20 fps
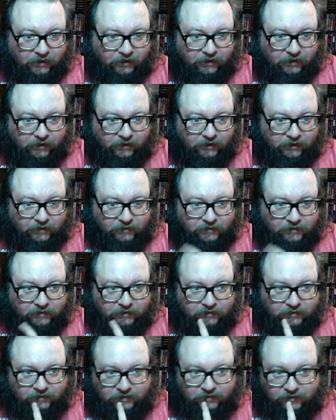Is
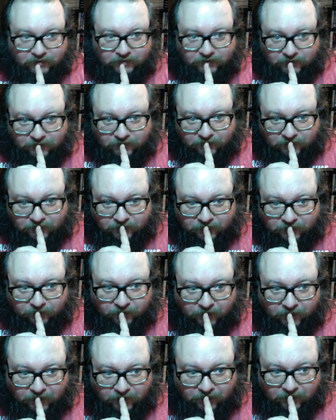this
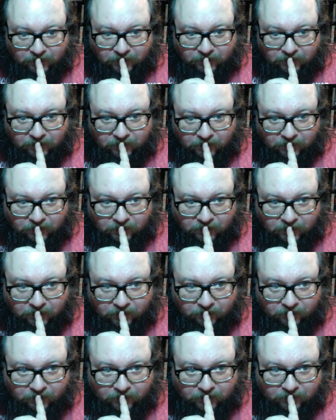may... I don't know
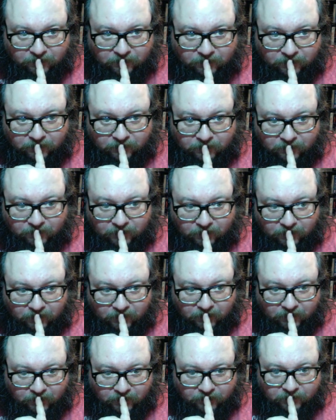what this is.
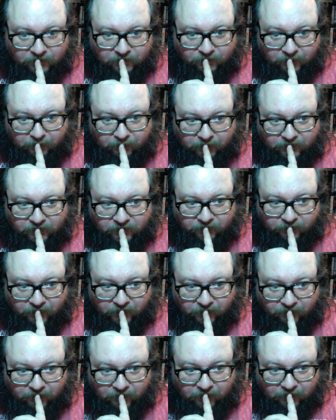Is this my best
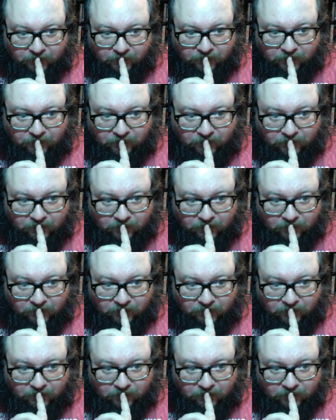event, maybe?